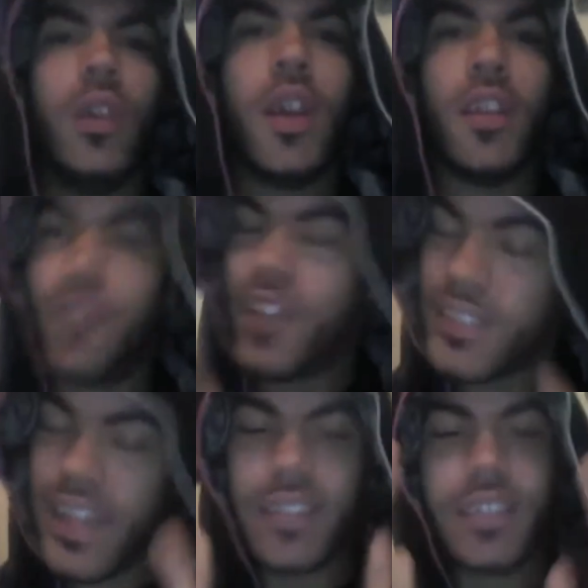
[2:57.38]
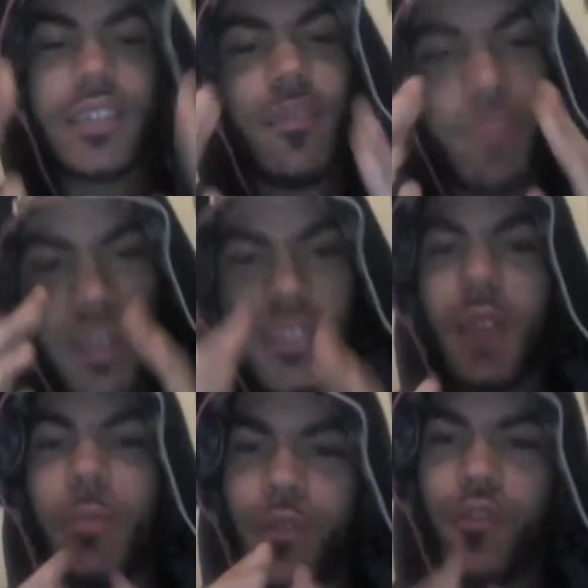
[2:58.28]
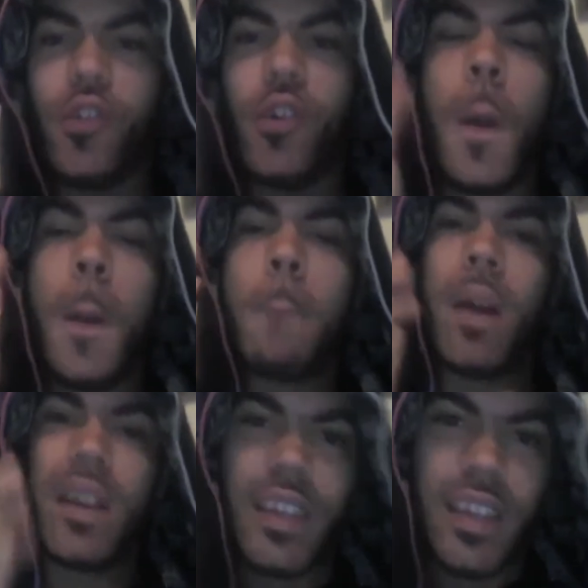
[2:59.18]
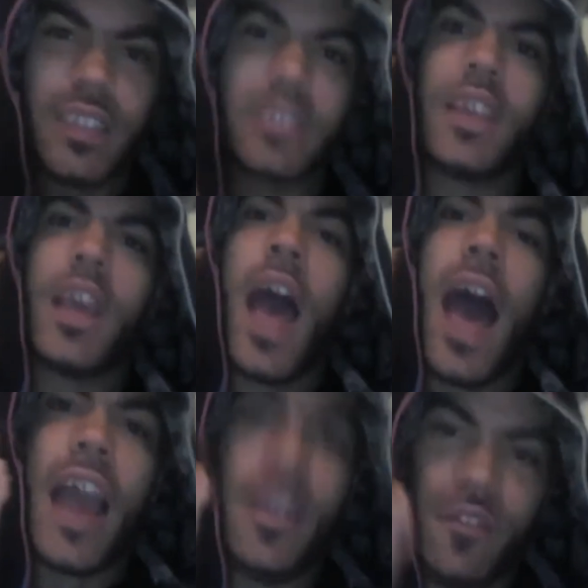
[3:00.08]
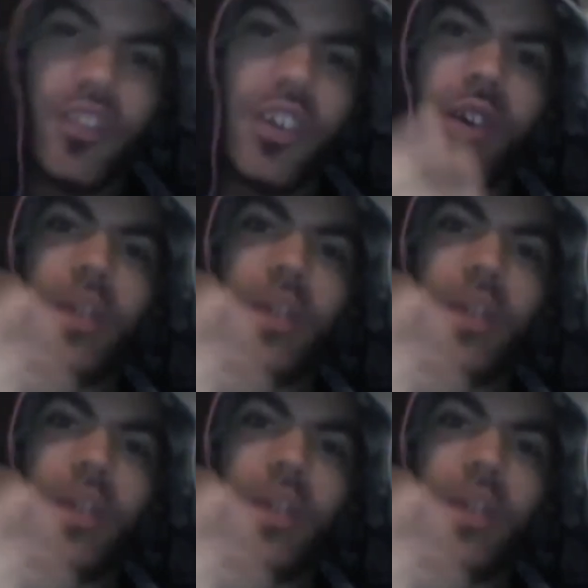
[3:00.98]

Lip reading: Things like this have been done before, but this, I feel,